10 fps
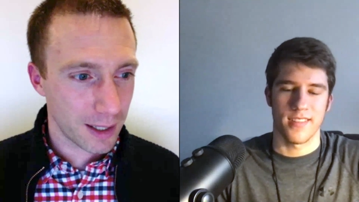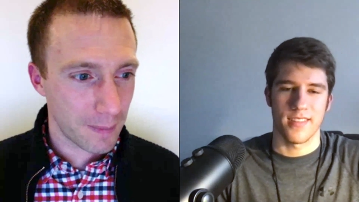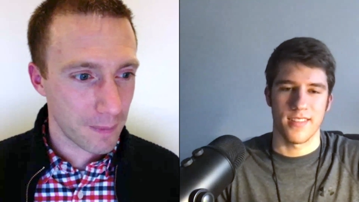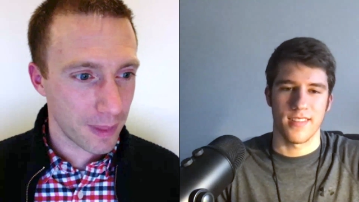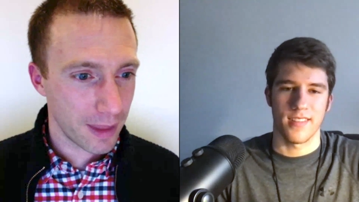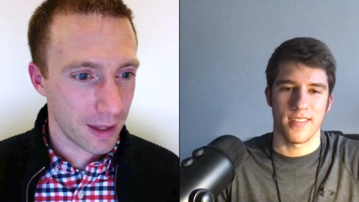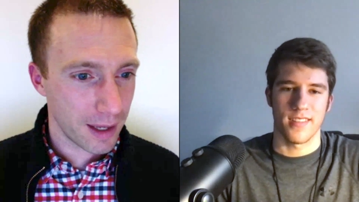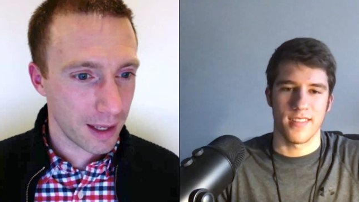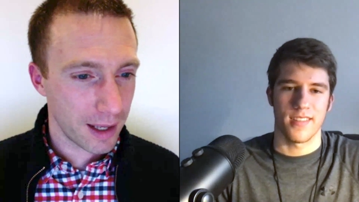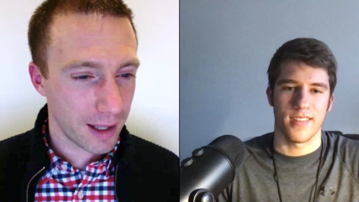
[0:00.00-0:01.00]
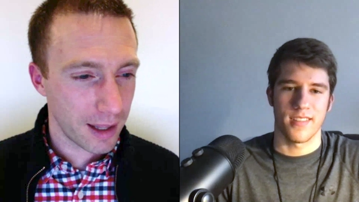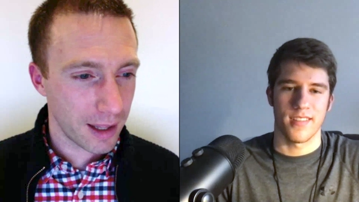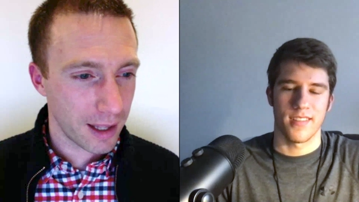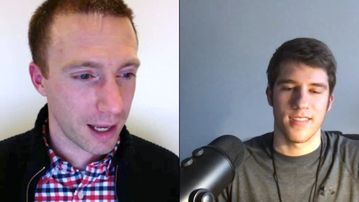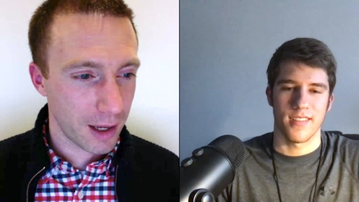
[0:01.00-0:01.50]
Speaker 1: um,
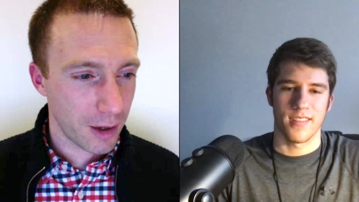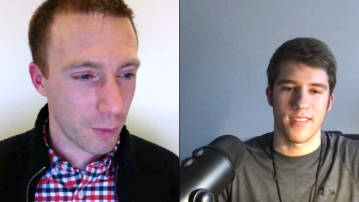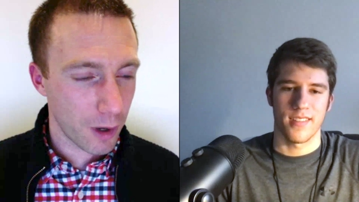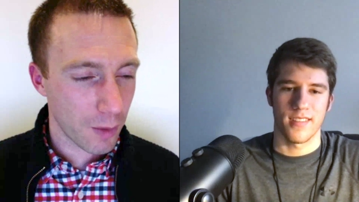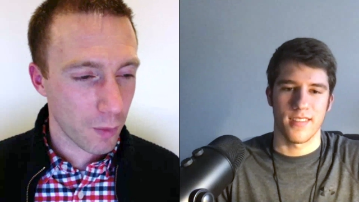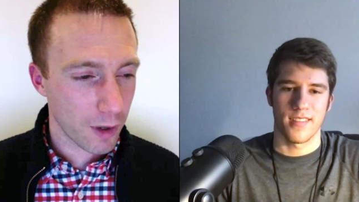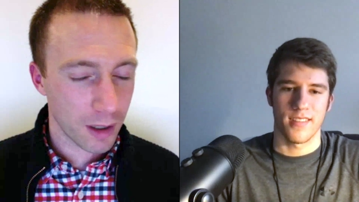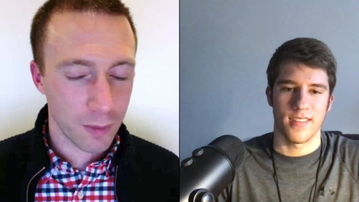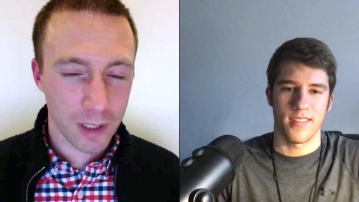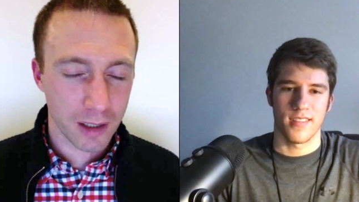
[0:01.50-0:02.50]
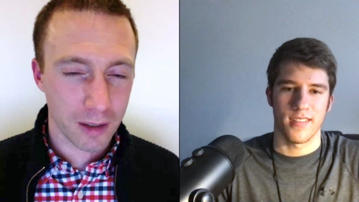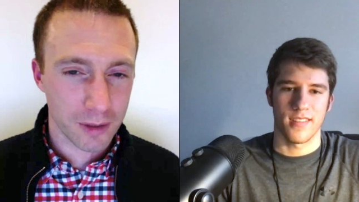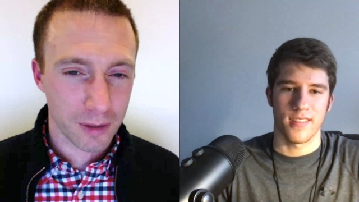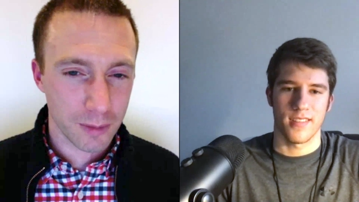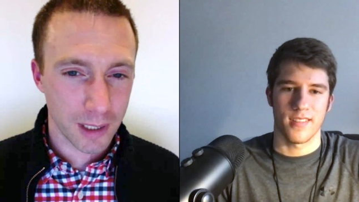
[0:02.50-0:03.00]
where where can we go
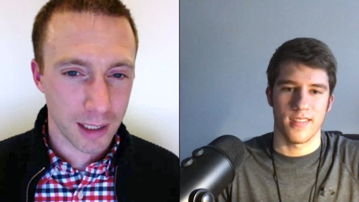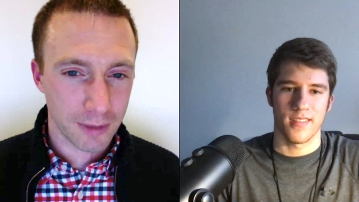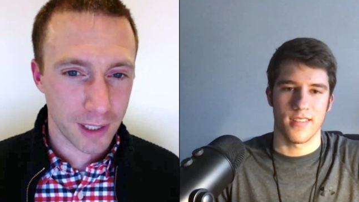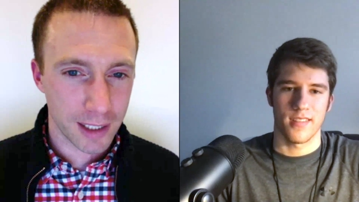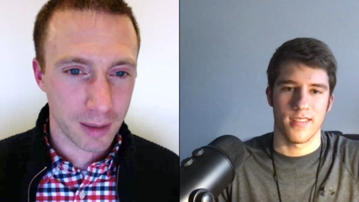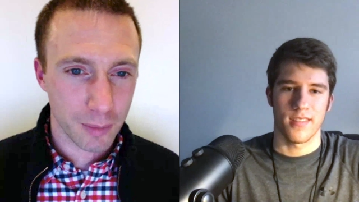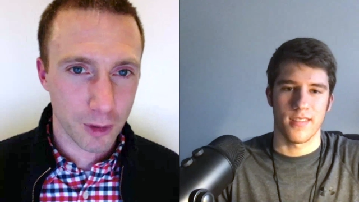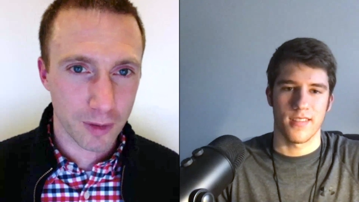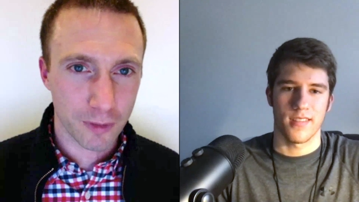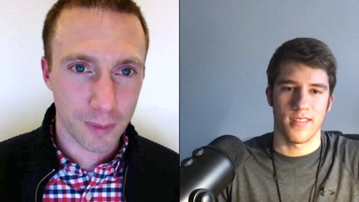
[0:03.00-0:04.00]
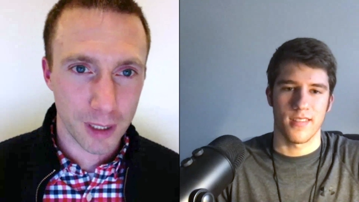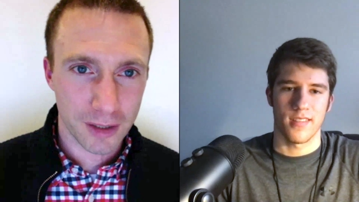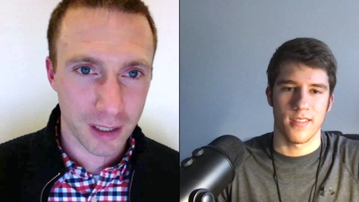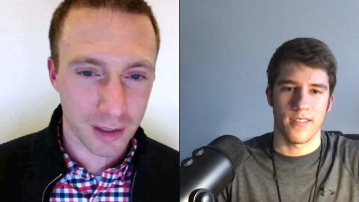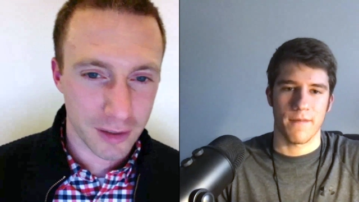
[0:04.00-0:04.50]
to uh, find out more
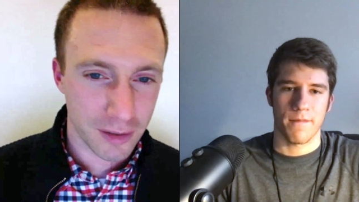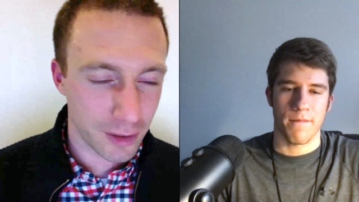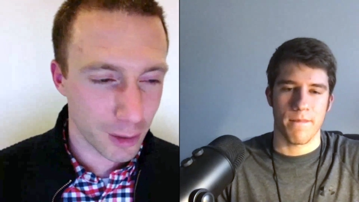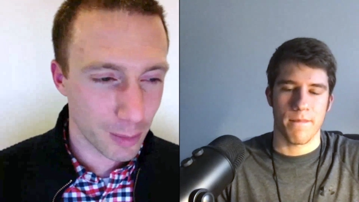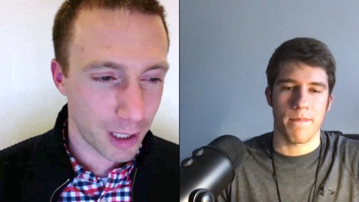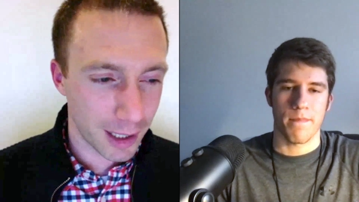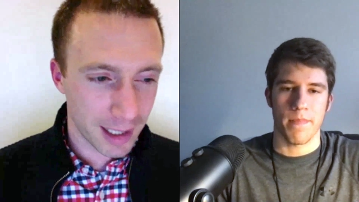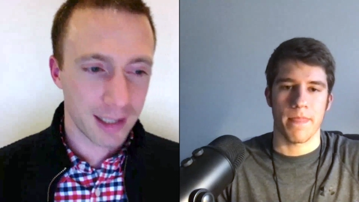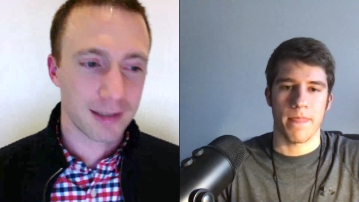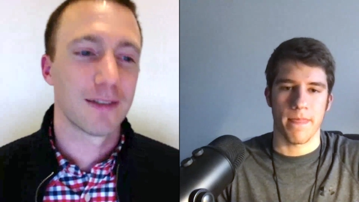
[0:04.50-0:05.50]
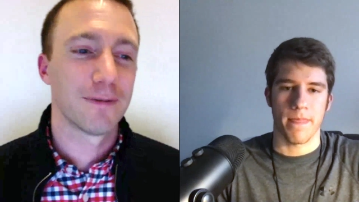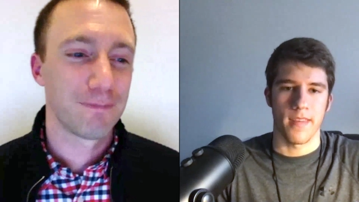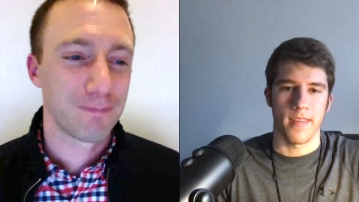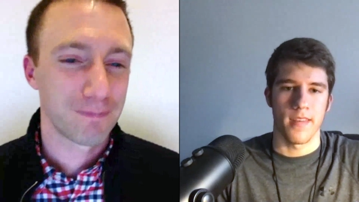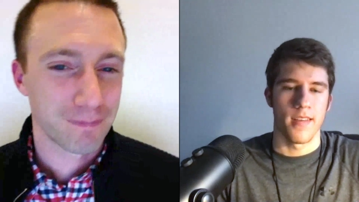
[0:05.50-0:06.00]
information and listen to your podcast?
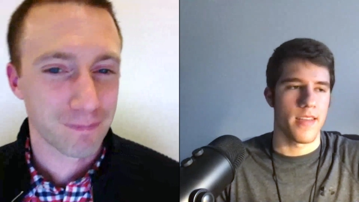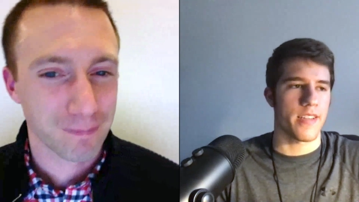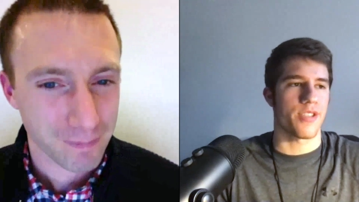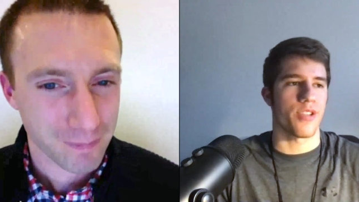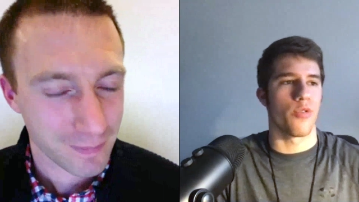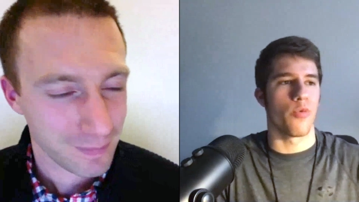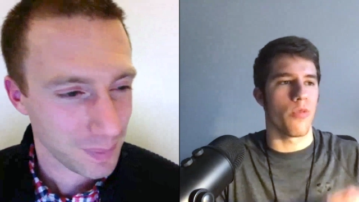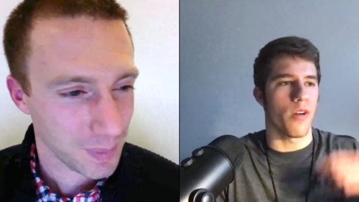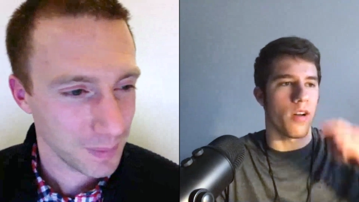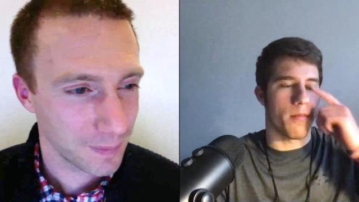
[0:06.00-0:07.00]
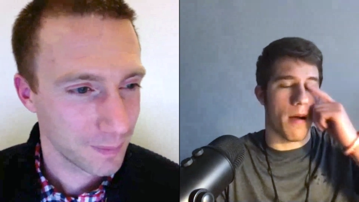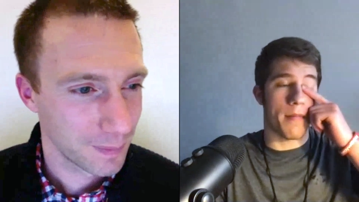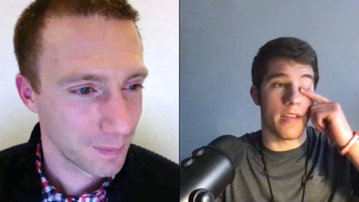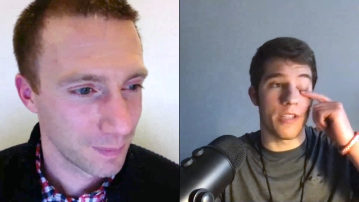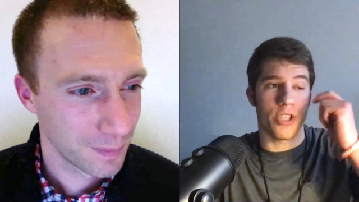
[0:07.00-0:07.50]
Speaker 2: Yeah, so um, I'm
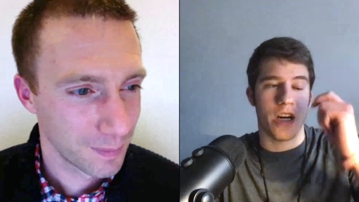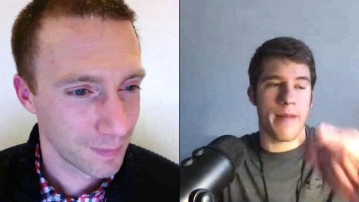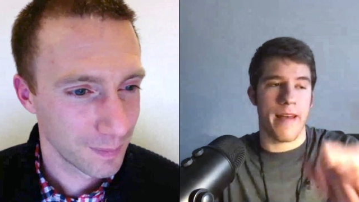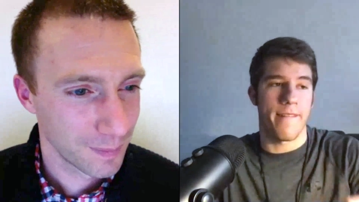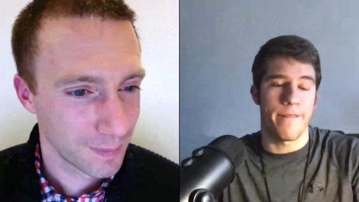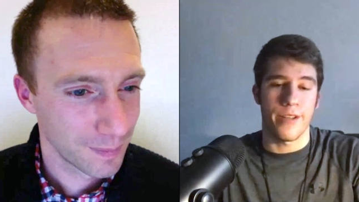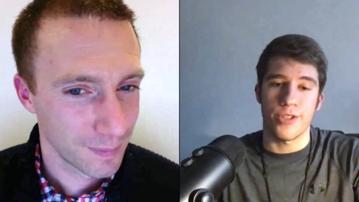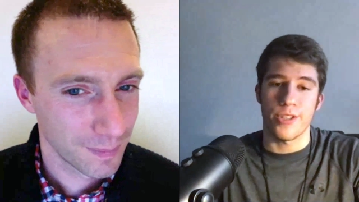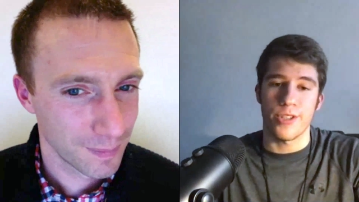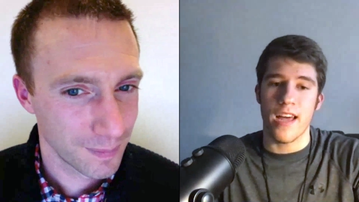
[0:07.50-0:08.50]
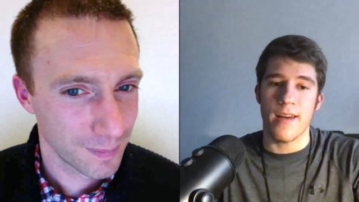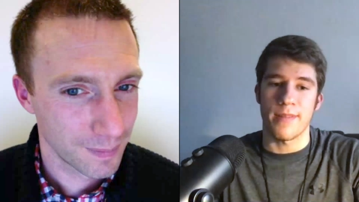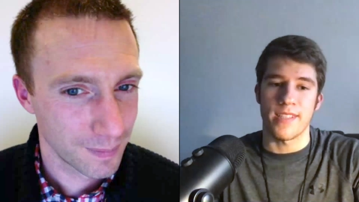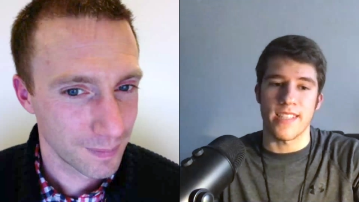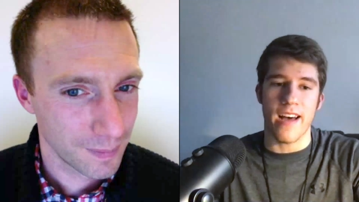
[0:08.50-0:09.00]
on Instagram at
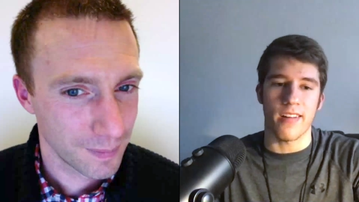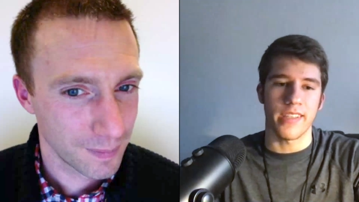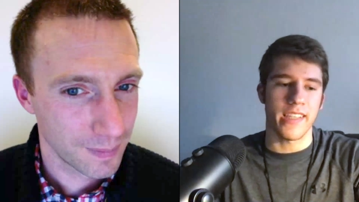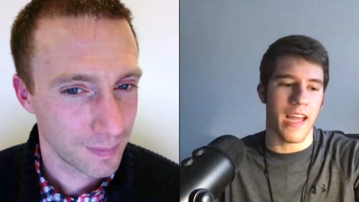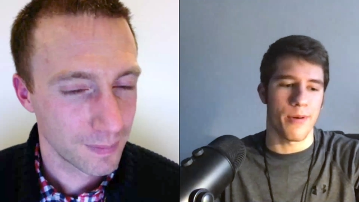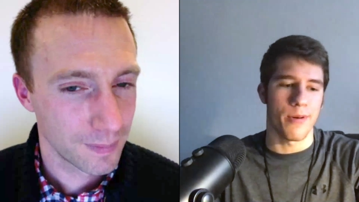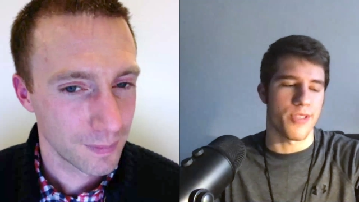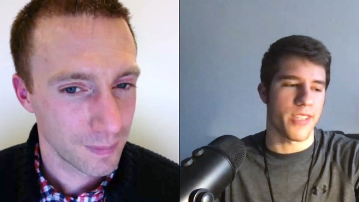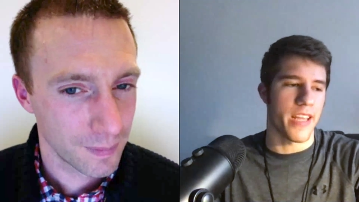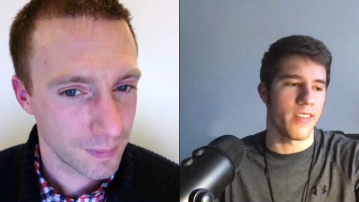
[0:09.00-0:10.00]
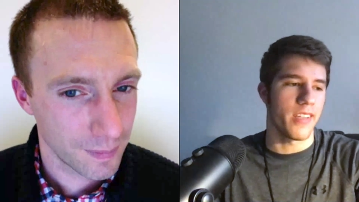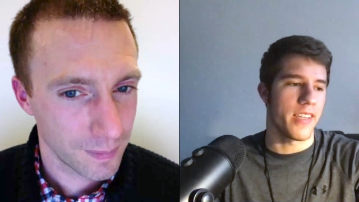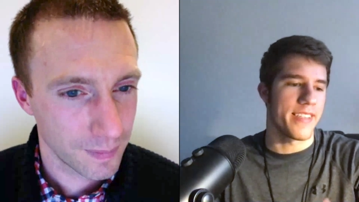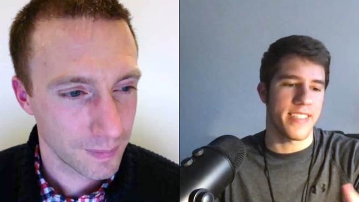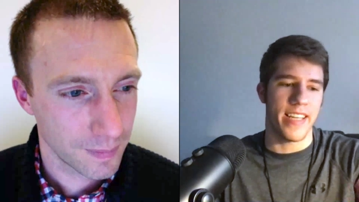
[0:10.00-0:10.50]
venture.mentality. I post daily
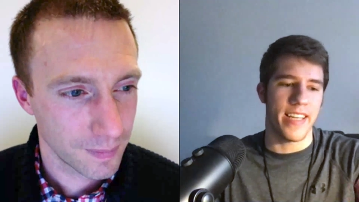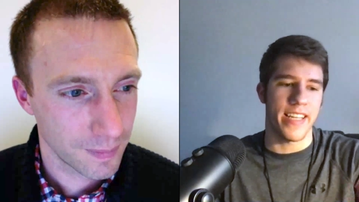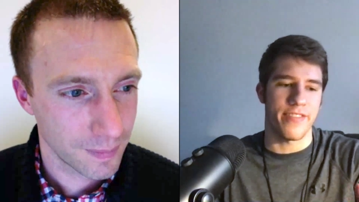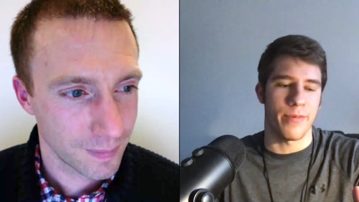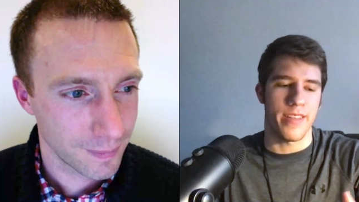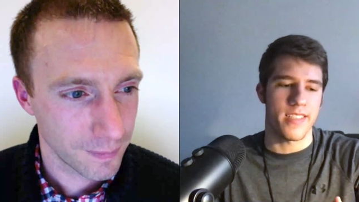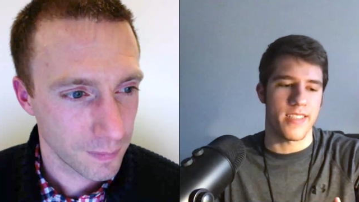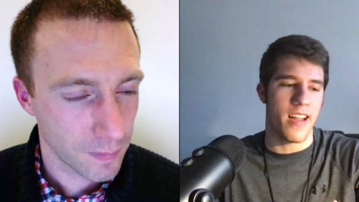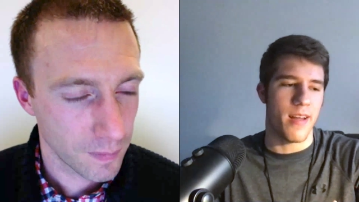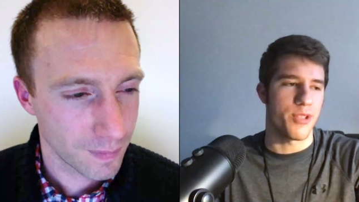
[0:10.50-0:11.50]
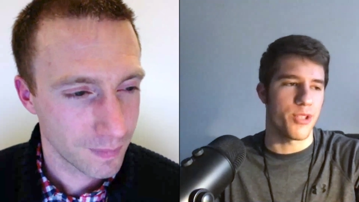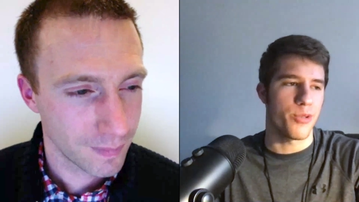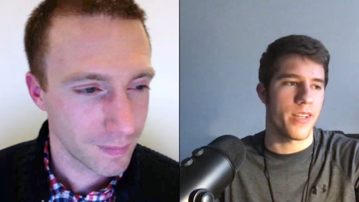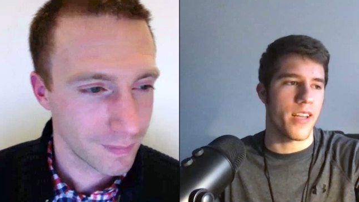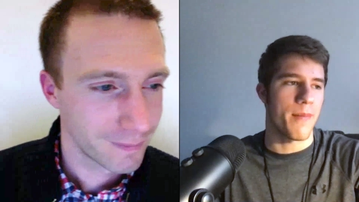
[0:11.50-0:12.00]
insights from the things that I'm doing.